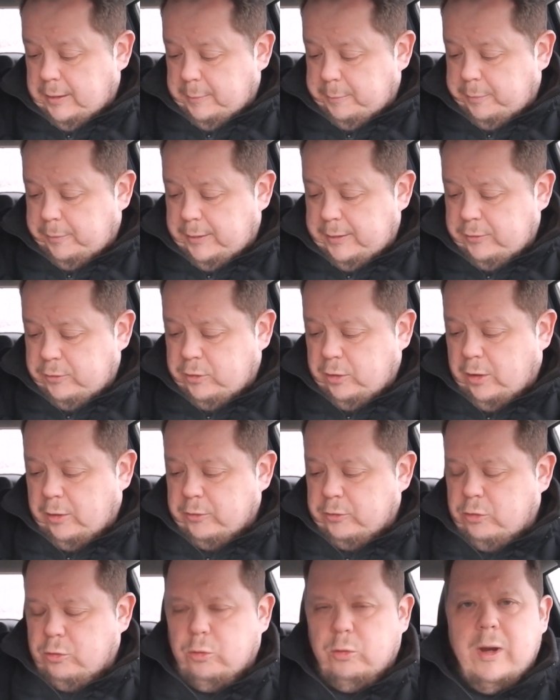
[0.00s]
place
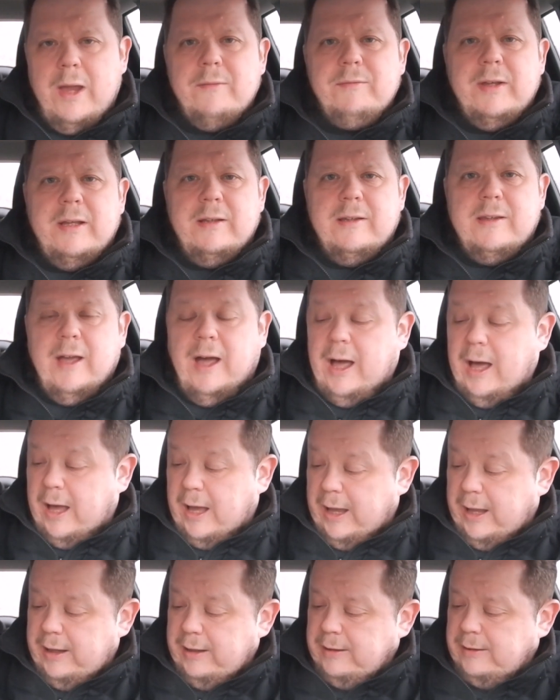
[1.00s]
called Craving
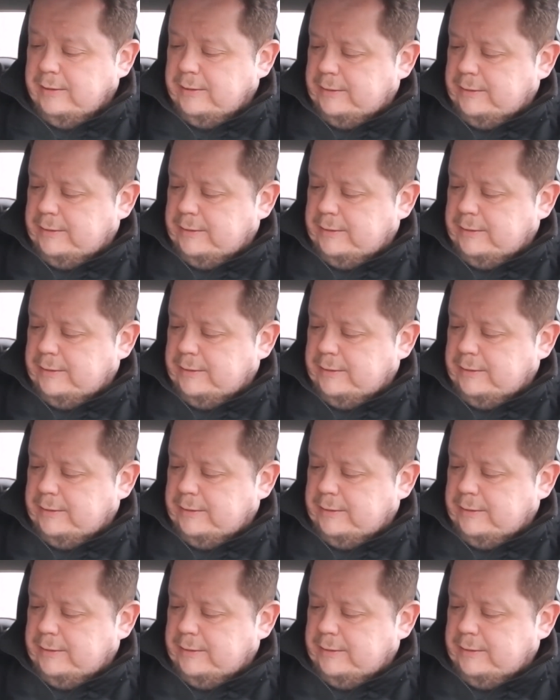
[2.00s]
Thai.